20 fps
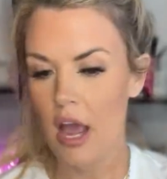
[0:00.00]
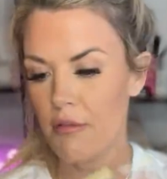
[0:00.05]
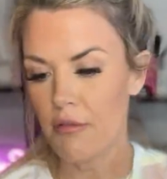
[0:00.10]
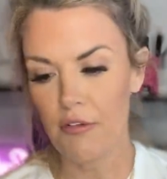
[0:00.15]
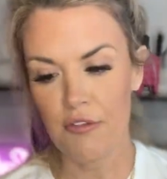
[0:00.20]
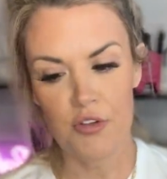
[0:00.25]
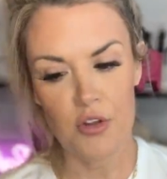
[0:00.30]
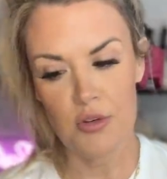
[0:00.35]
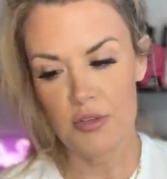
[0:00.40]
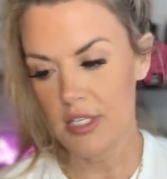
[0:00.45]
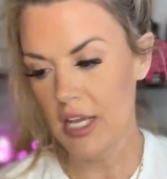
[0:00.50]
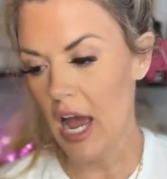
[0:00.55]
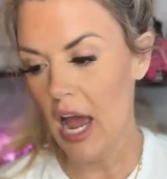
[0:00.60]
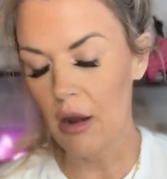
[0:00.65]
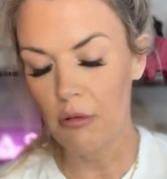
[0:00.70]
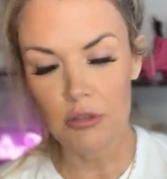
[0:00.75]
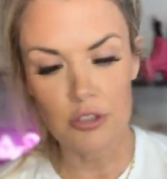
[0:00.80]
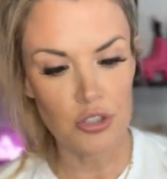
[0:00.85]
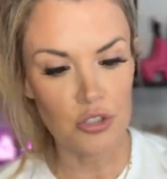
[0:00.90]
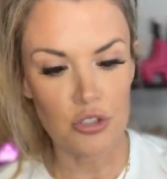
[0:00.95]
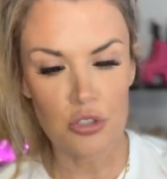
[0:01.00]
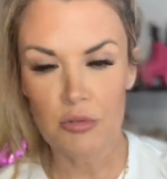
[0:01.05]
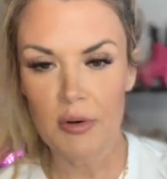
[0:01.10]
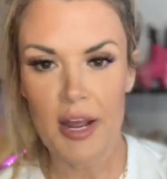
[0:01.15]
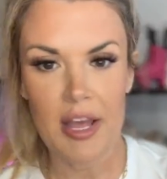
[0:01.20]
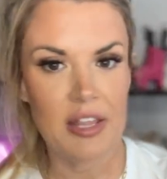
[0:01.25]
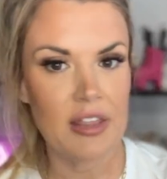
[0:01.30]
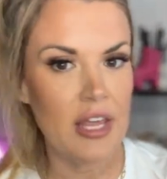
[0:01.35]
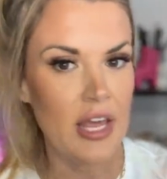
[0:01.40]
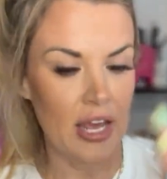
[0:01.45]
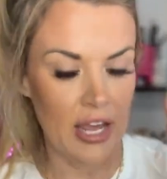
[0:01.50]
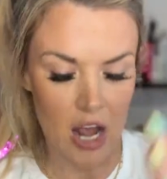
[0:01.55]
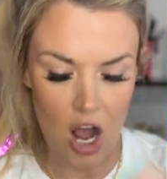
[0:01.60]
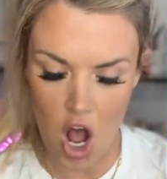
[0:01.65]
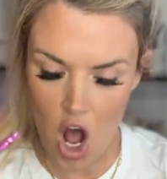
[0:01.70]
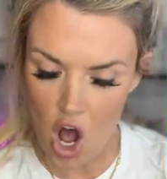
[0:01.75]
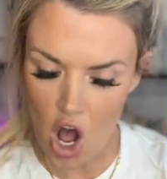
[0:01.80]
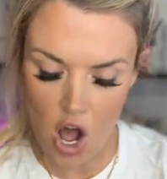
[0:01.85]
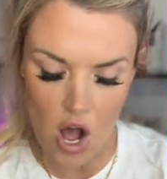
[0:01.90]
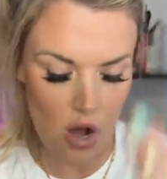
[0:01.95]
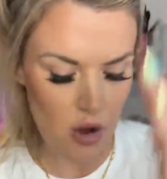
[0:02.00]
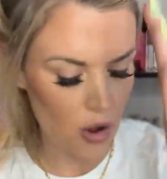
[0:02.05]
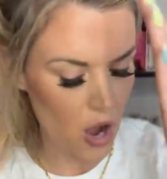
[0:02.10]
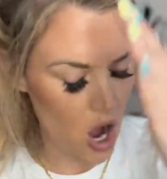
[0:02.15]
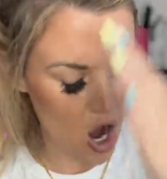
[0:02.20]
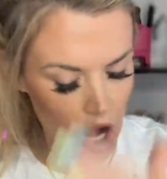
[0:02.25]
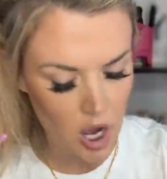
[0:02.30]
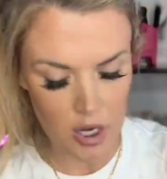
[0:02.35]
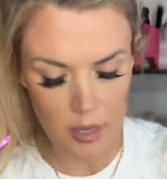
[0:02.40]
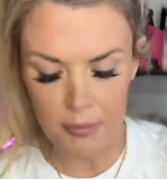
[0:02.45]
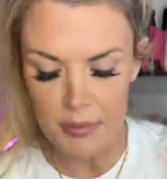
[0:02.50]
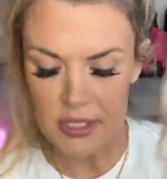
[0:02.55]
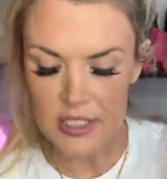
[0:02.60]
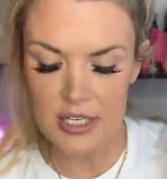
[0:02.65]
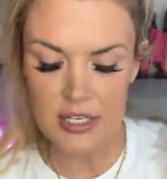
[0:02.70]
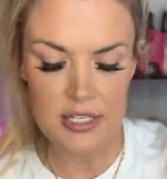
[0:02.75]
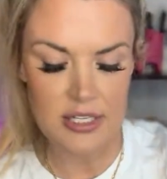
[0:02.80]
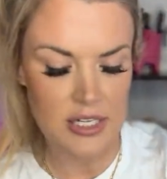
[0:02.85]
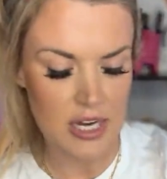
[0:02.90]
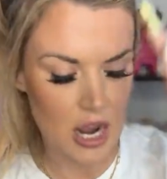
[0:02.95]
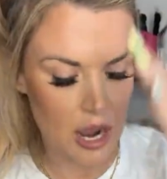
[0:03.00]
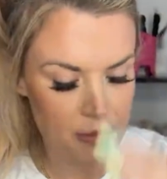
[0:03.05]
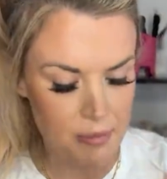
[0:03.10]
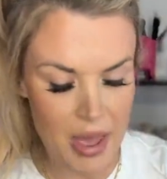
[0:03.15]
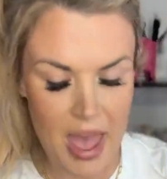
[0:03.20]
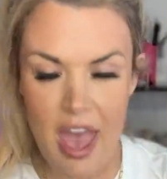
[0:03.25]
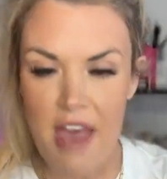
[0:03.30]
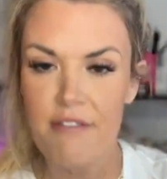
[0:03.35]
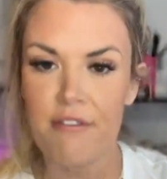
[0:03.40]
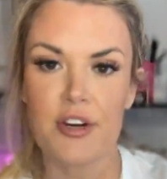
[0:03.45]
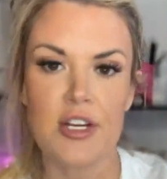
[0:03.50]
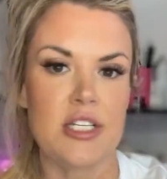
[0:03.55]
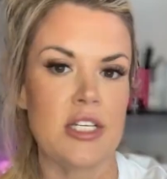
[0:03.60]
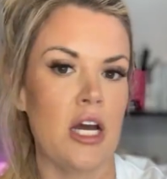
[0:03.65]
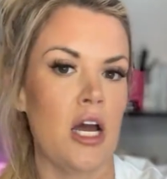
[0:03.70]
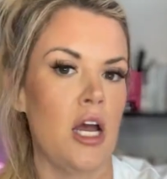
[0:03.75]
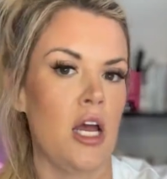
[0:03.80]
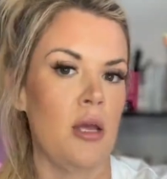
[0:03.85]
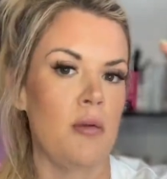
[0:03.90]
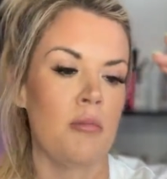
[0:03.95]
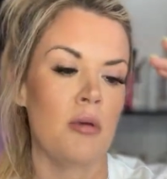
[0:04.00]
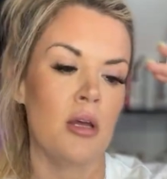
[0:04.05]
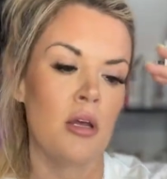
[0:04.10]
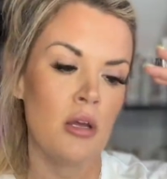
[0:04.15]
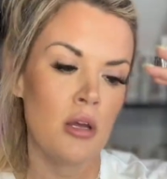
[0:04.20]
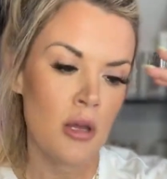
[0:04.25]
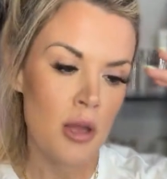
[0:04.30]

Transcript: I refuse. I will do the right thing 100% of the time, every time,